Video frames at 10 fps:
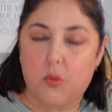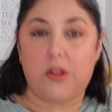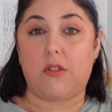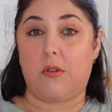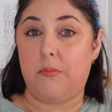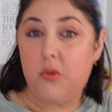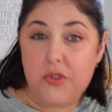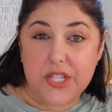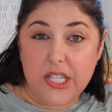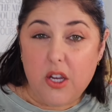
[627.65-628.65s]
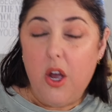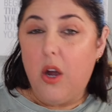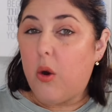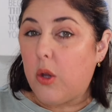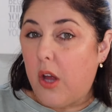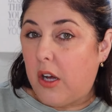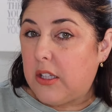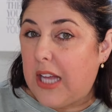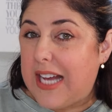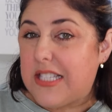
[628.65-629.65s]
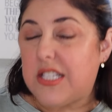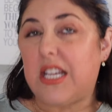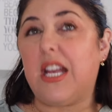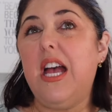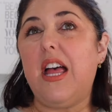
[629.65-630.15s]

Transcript: whether they're moussey or long lasting.